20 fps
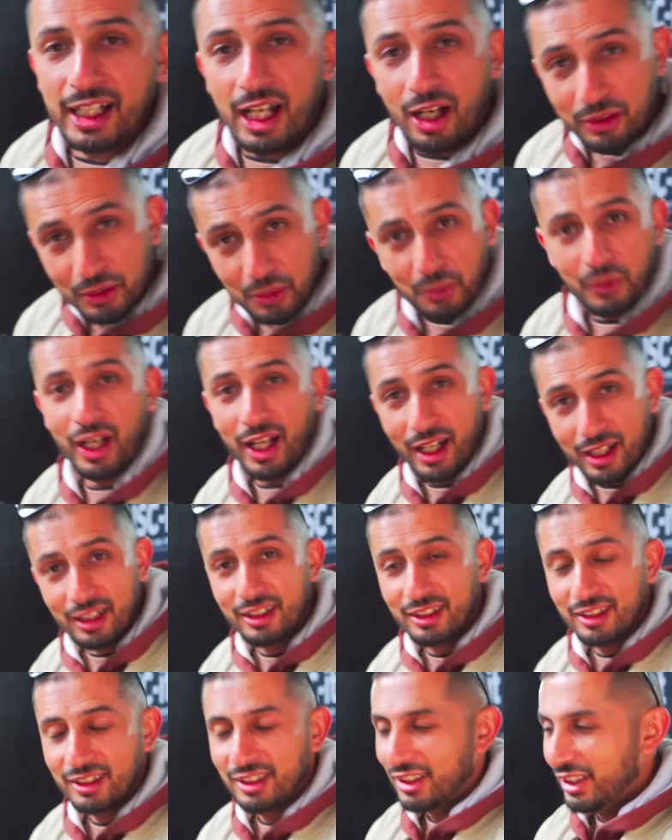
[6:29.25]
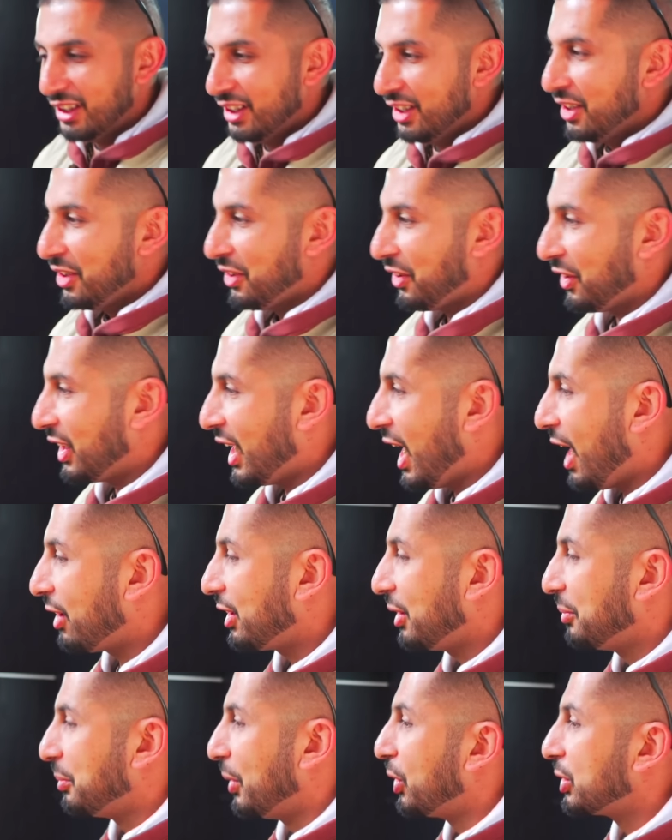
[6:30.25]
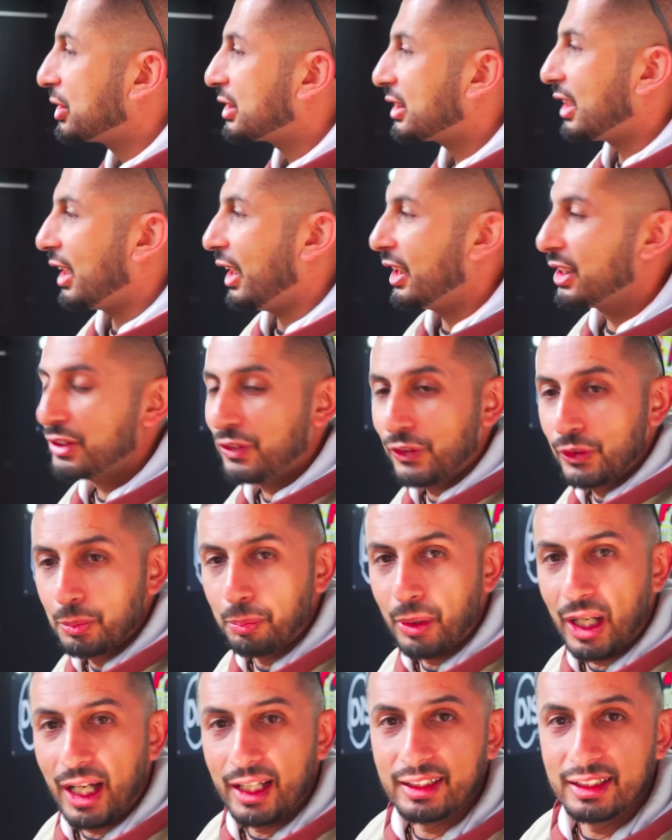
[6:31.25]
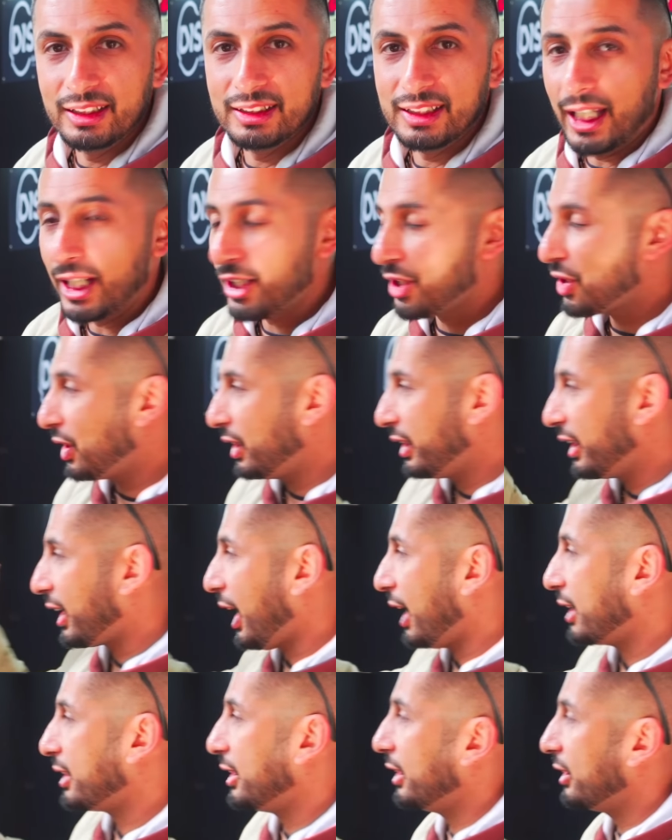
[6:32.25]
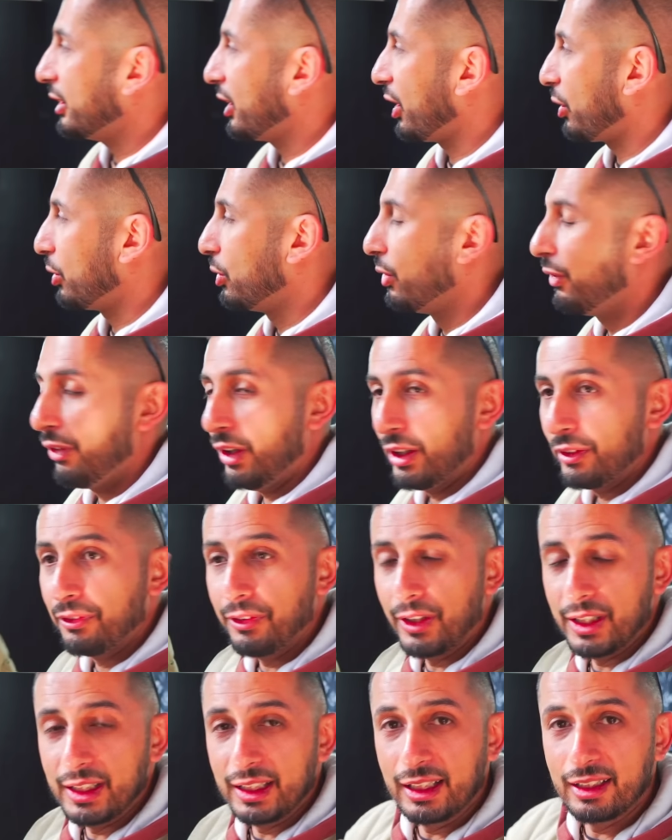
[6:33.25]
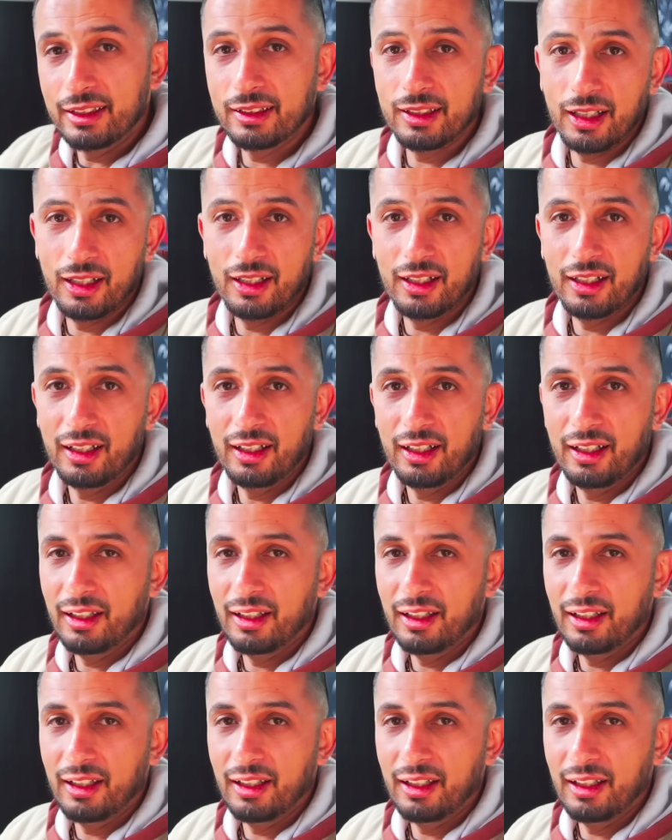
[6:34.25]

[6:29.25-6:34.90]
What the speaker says: out well. So now the most stressful part is actually cutting the roof and fitting the